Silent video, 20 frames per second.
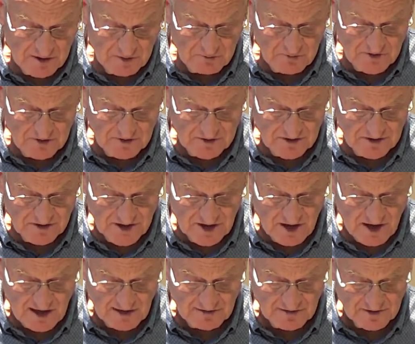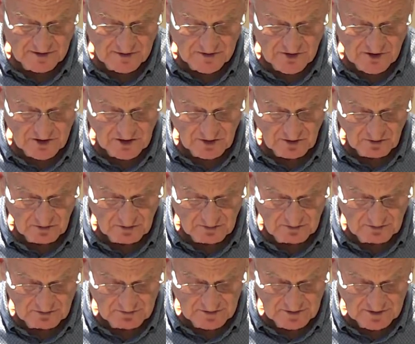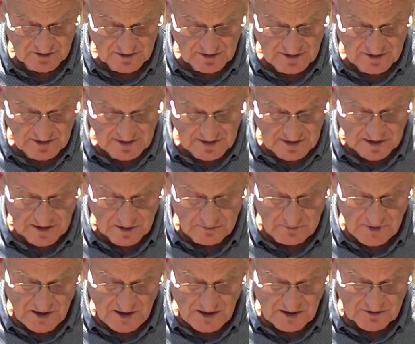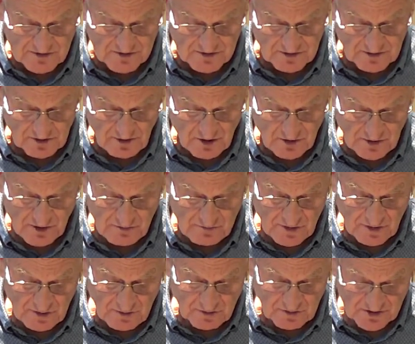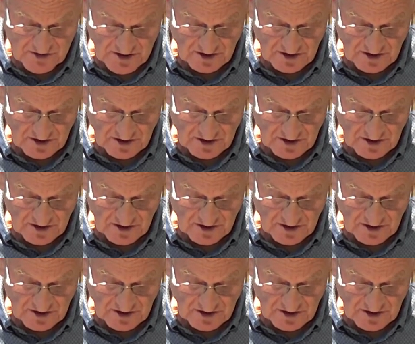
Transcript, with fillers: human design and skill. In the past, God overlooked